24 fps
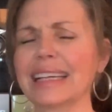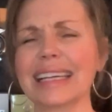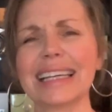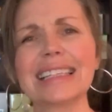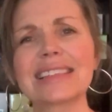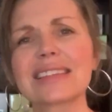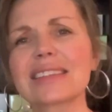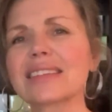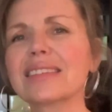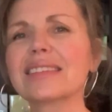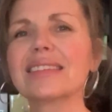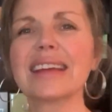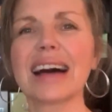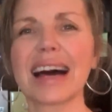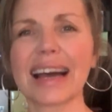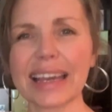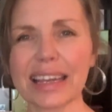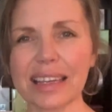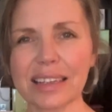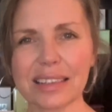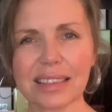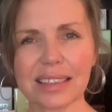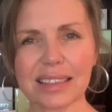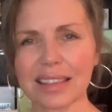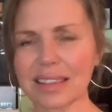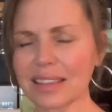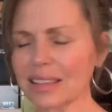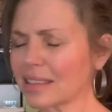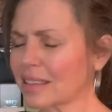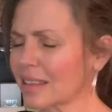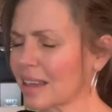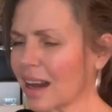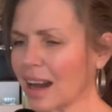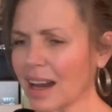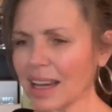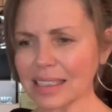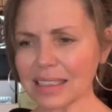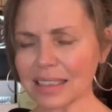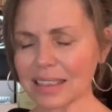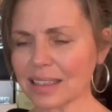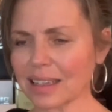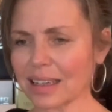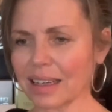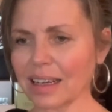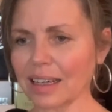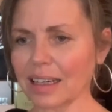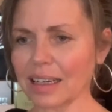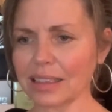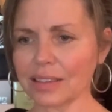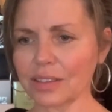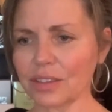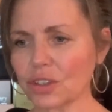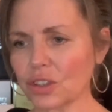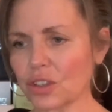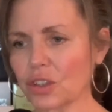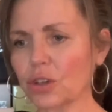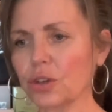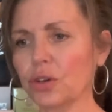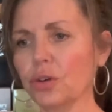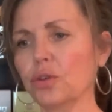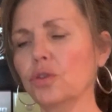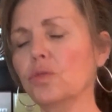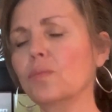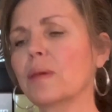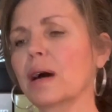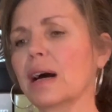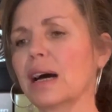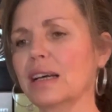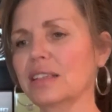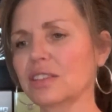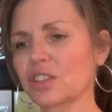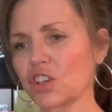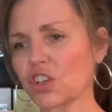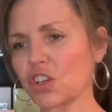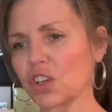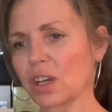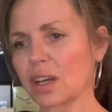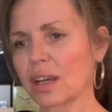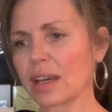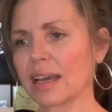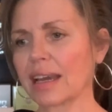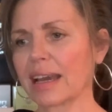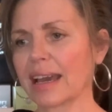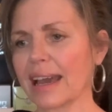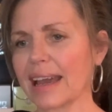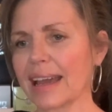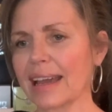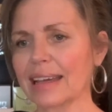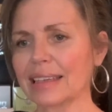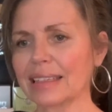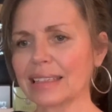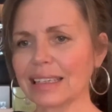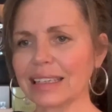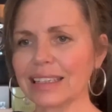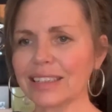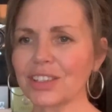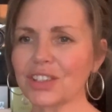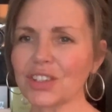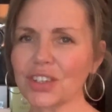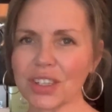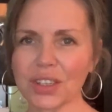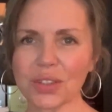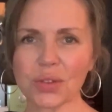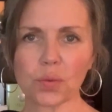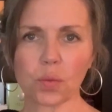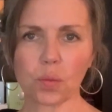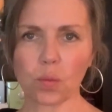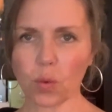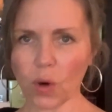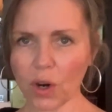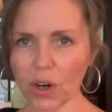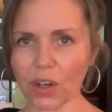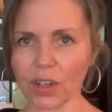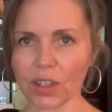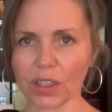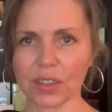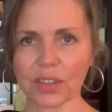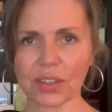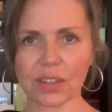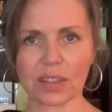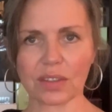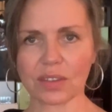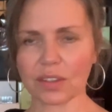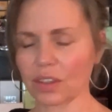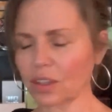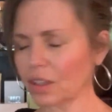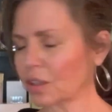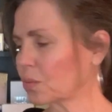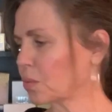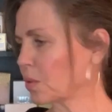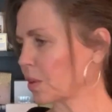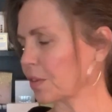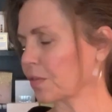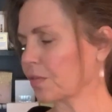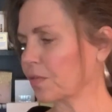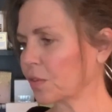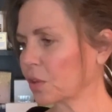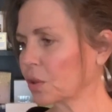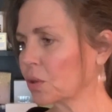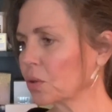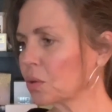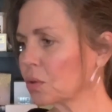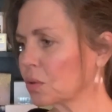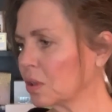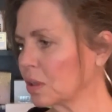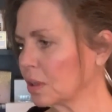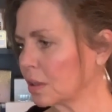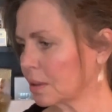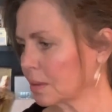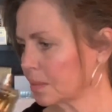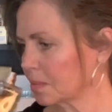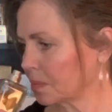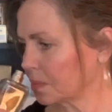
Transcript: It's light, it's not uh, too much, and it just works. It's good with food.